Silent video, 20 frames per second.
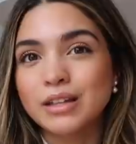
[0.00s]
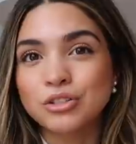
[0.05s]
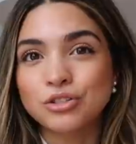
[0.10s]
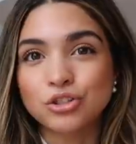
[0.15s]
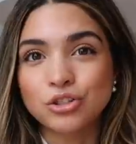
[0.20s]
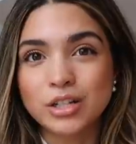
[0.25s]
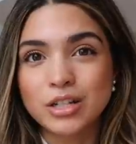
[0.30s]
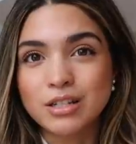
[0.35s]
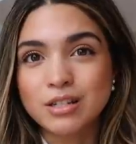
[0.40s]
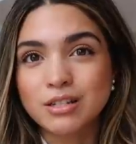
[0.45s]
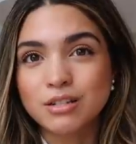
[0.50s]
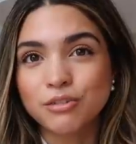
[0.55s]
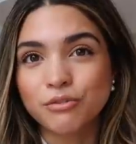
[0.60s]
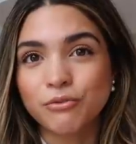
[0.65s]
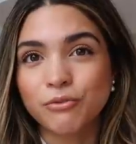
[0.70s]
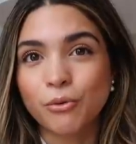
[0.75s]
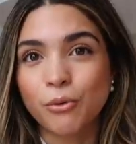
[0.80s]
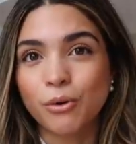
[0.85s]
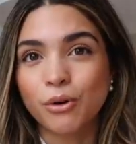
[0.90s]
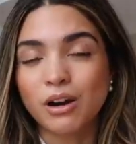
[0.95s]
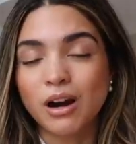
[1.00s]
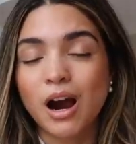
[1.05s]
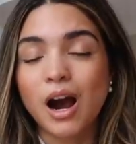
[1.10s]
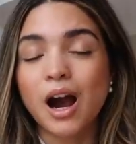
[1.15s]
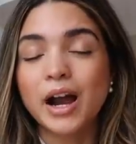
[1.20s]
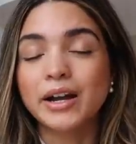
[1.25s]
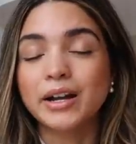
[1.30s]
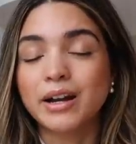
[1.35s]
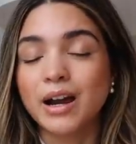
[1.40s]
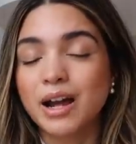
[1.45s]
interest for
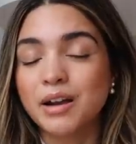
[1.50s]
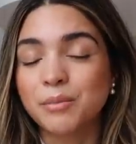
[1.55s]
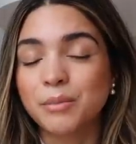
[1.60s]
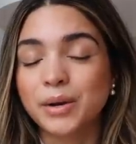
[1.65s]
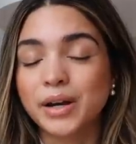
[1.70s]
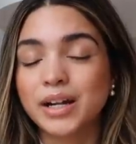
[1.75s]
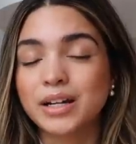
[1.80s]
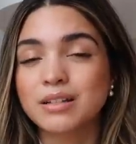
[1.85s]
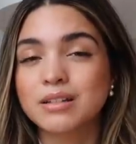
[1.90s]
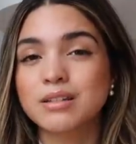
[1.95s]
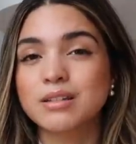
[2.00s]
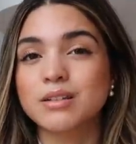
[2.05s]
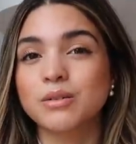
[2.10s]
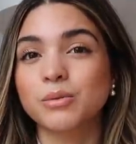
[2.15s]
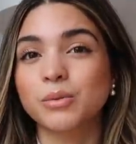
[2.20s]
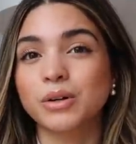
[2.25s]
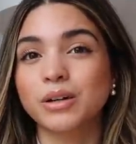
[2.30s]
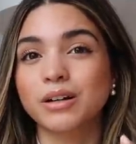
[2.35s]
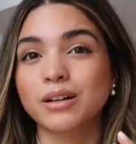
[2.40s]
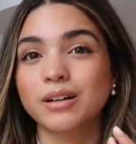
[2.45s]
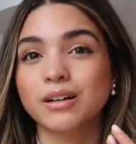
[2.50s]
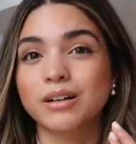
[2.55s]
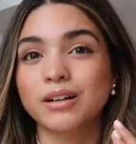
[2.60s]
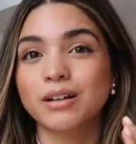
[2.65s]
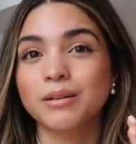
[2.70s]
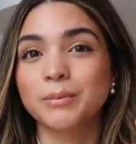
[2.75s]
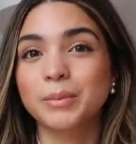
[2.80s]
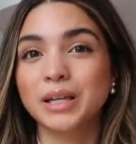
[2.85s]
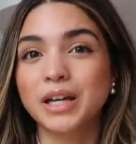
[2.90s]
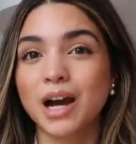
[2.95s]
higher end brands
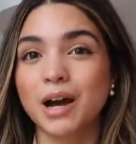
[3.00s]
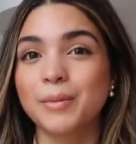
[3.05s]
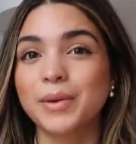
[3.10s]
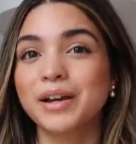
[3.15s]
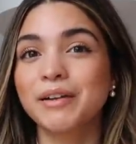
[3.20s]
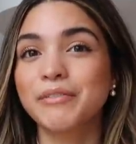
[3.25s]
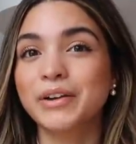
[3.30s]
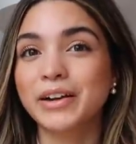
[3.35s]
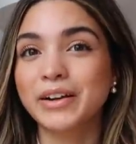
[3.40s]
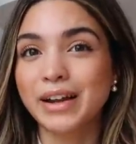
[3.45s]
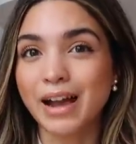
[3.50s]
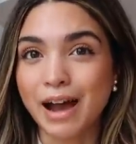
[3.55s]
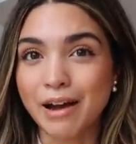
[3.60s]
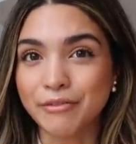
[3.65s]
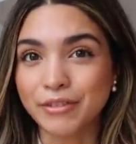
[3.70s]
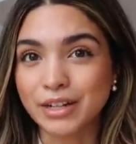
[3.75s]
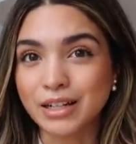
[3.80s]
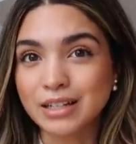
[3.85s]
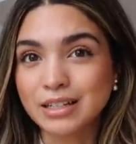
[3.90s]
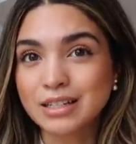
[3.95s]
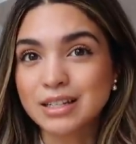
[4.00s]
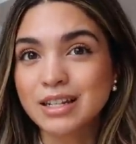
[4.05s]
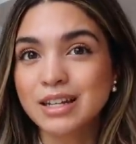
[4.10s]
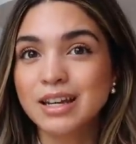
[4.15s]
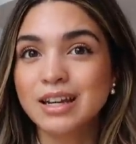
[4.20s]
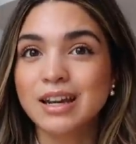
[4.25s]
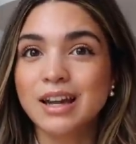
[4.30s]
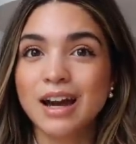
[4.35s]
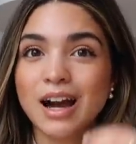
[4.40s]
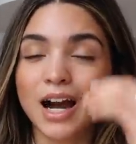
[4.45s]
were becoming very evident.
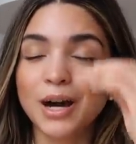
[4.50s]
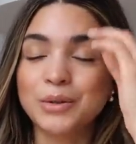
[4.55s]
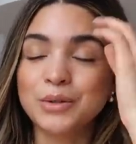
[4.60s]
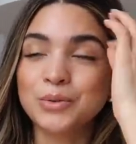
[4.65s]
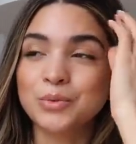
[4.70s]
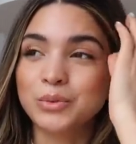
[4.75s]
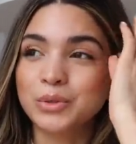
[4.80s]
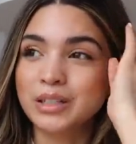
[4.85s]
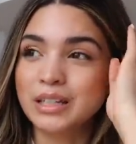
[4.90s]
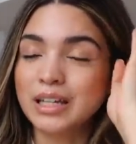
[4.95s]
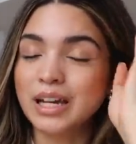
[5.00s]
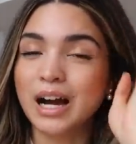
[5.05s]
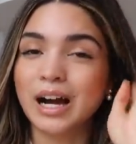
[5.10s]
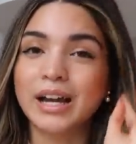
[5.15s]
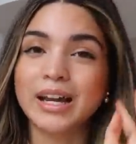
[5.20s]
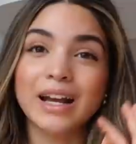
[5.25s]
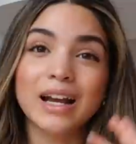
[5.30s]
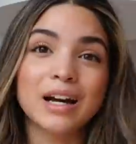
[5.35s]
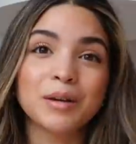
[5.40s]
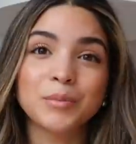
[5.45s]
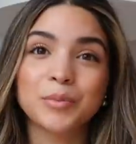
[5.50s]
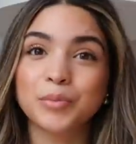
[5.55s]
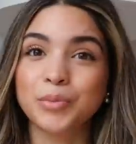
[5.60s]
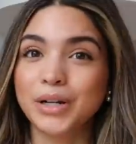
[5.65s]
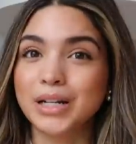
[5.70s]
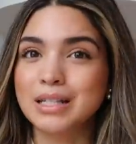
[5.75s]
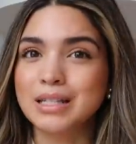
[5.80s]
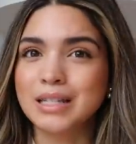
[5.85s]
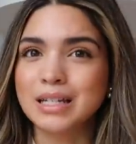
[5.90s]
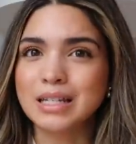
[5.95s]
I was really eyeing up
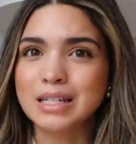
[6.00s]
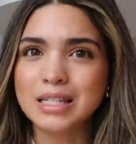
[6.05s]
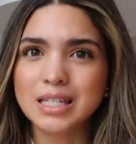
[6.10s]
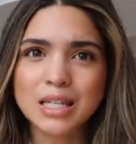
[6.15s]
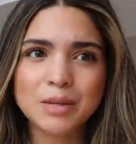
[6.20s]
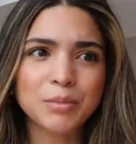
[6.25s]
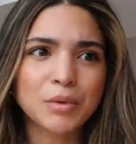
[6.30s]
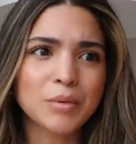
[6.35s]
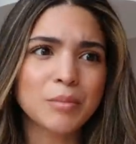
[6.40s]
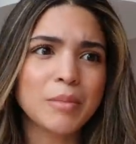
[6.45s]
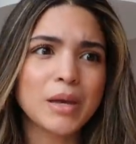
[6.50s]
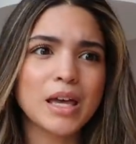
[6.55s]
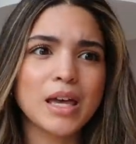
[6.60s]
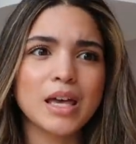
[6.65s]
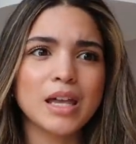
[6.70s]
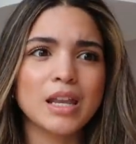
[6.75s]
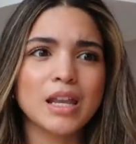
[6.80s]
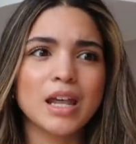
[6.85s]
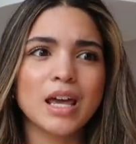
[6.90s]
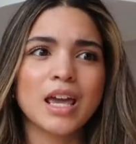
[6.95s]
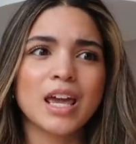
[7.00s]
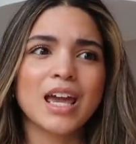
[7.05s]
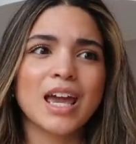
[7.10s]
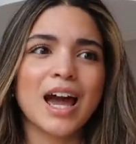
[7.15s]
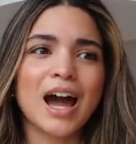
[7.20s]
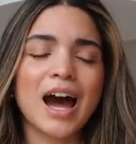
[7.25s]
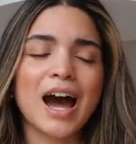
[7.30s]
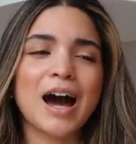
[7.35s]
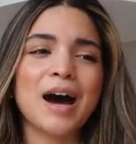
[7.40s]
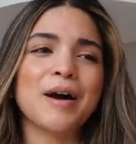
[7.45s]
brands like Zimmerman,
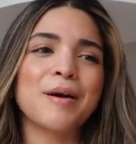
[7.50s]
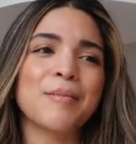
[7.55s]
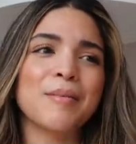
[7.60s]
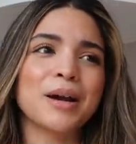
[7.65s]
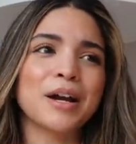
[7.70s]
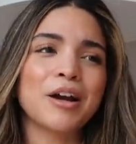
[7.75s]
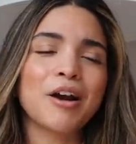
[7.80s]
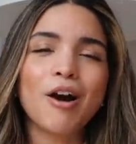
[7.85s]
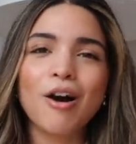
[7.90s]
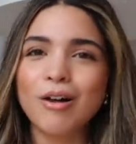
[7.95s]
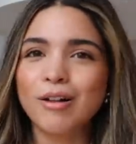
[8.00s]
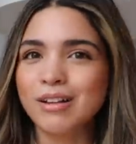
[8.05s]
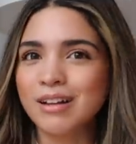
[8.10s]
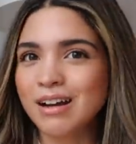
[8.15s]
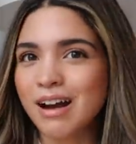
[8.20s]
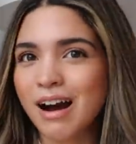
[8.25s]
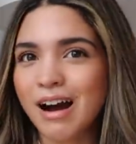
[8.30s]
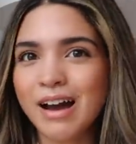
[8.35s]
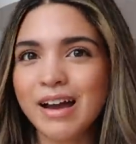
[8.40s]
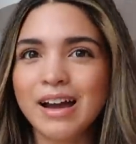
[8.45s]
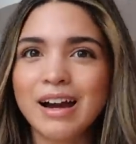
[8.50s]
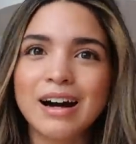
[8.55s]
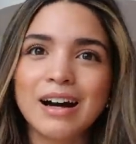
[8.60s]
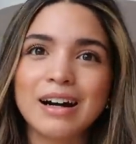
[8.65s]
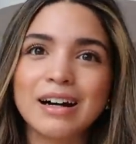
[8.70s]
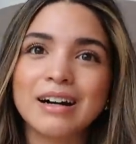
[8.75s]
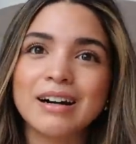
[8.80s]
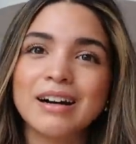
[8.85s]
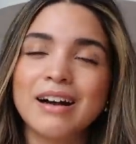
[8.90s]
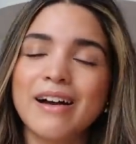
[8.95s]
Cult
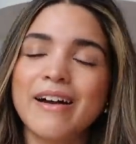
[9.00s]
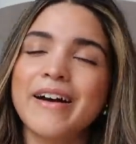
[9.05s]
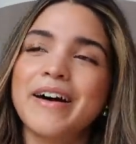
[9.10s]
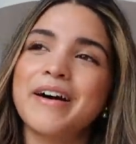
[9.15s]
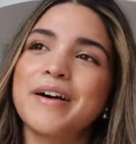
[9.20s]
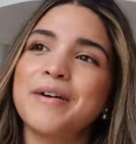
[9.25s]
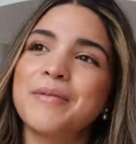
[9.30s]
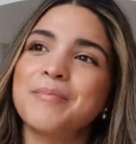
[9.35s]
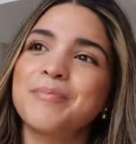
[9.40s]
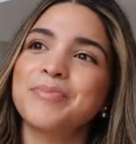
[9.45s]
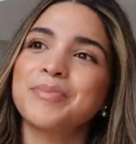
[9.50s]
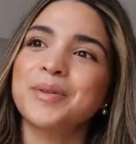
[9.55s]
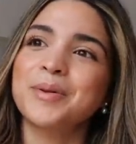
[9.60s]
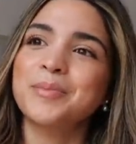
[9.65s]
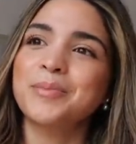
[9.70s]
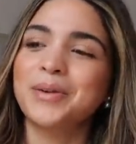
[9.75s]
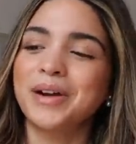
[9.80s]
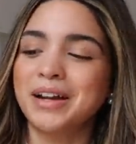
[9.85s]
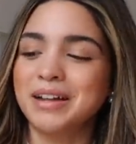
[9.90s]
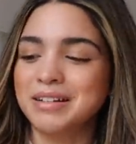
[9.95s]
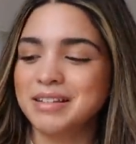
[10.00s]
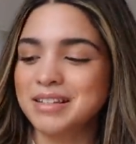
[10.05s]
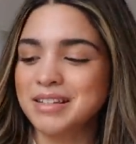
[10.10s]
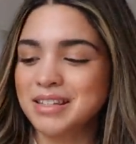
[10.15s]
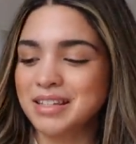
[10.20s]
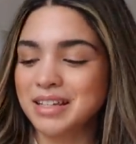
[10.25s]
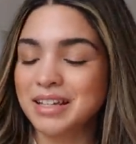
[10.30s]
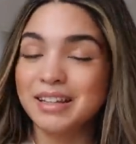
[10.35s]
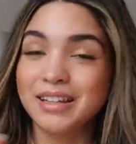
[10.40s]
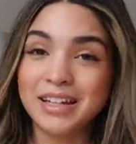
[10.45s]
Gaia, brands
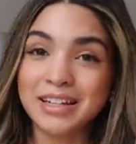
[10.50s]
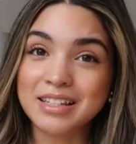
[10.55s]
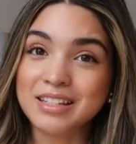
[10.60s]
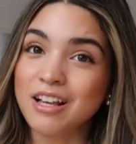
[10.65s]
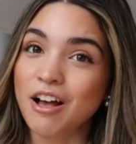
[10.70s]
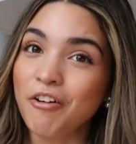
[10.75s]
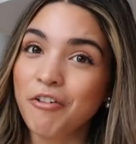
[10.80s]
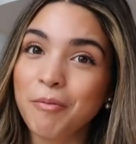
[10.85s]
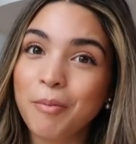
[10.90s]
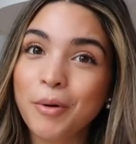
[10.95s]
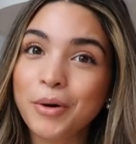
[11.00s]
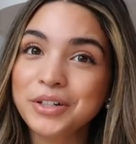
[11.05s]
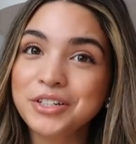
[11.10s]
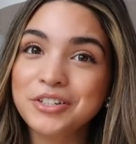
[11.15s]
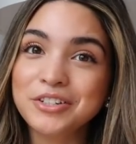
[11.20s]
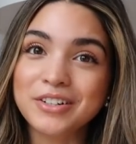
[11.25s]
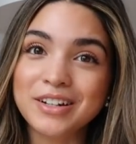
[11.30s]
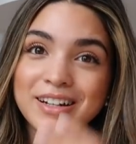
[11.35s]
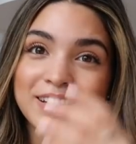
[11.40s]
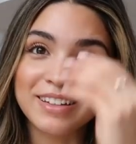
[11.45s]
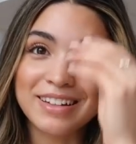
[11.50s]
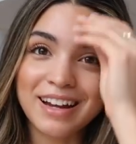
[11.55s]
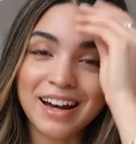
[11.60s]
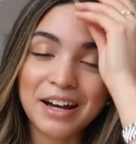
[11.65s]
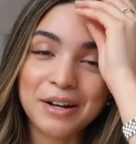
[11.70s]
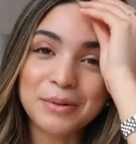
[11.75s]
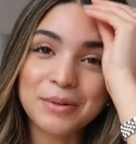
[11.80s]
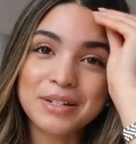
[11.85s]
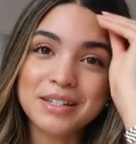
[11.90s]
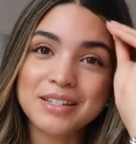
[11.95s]
like Self Portrait.
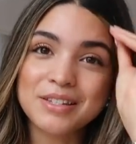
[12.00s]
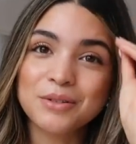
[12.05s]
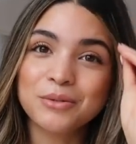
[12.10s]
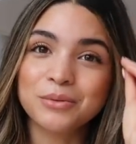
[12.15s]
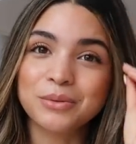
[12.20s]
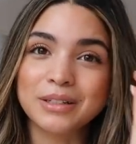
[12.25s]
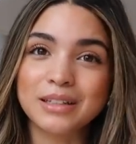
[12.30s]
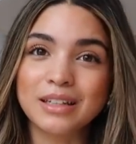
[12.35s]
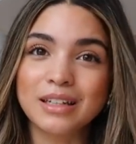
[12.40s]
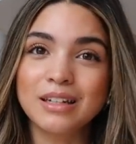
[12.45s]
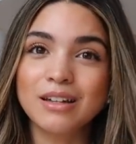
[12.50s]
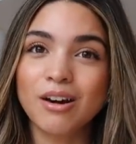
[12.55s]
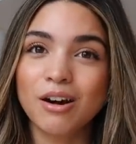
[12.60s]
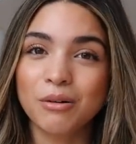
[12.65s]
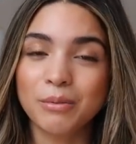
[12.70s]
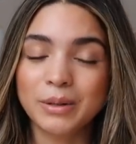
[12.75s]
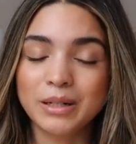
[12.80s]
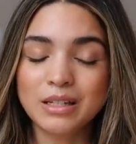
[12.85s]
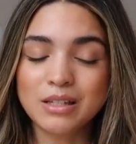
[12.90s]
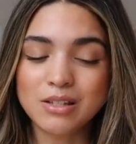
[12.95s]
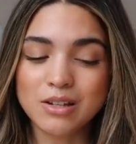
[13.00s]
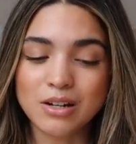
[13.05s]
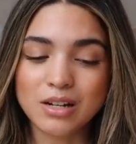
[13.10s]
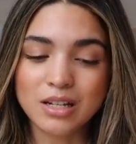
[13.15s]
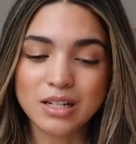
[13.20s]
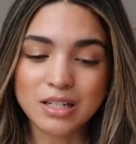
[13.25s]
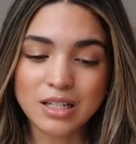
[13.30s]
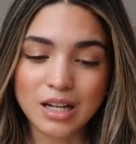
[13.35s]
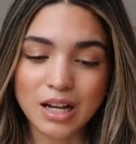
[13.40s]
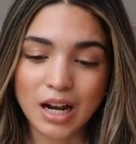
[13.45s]
I was really already
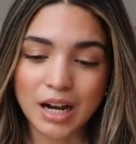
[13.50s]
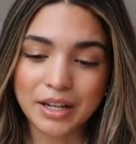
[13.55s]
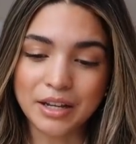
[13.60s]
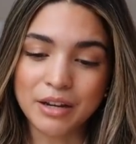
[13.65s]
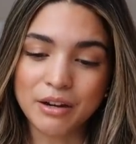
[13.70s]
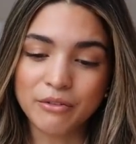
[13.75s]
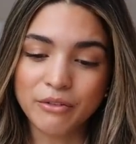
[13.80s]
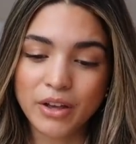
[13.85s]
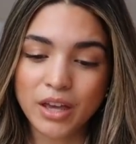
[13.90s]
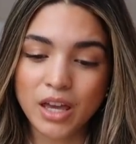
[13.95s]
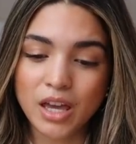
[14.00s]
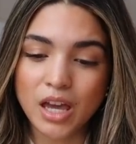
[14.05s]
starting to kind of